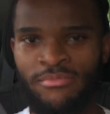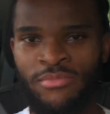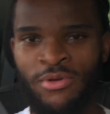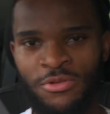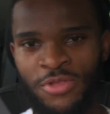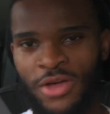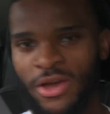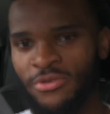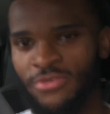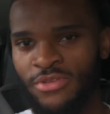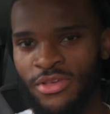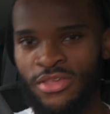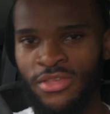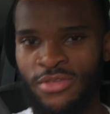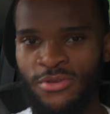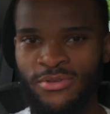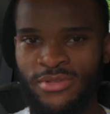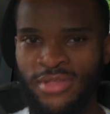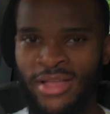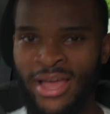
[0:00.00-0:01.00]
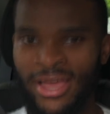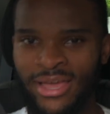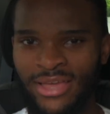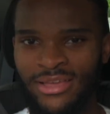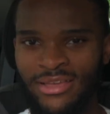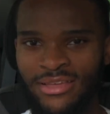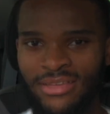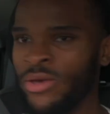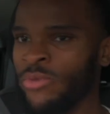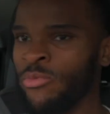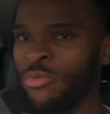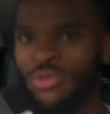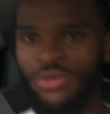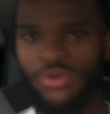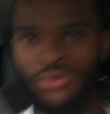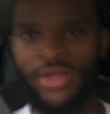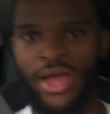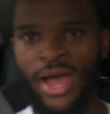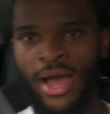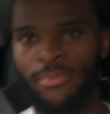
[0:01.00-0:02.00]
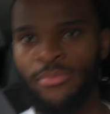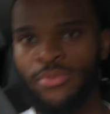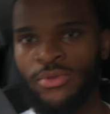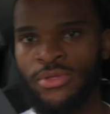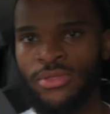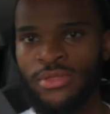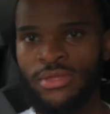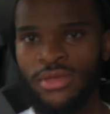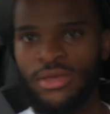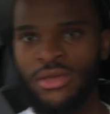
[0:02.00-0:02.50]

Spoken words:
because I understood like it wasn't going to happen.